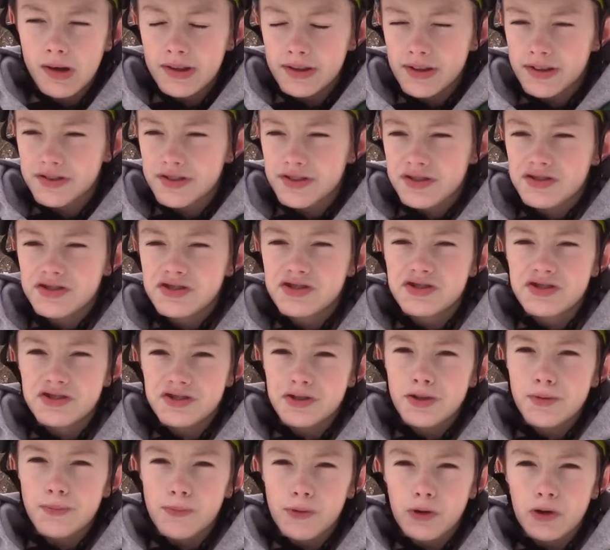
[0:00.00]
This is
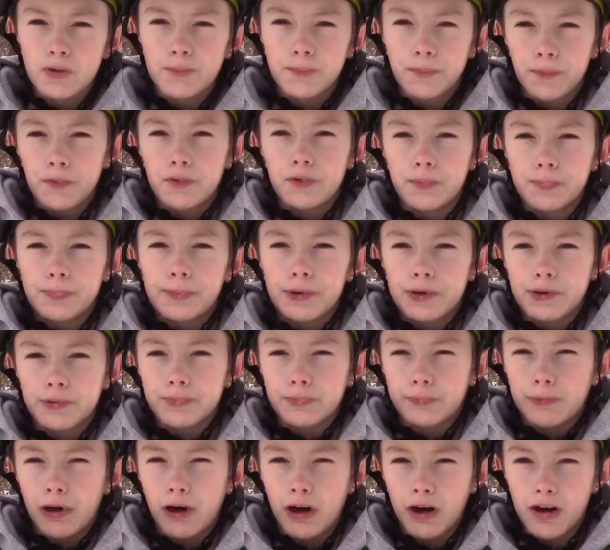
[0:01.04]
super duper duper
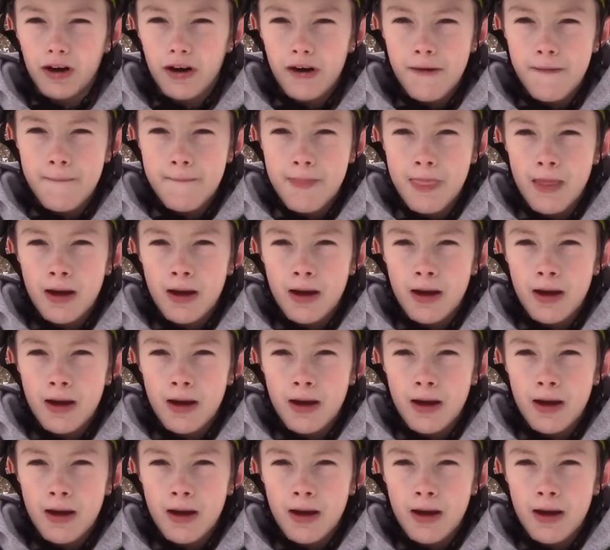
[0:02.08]
duper hard,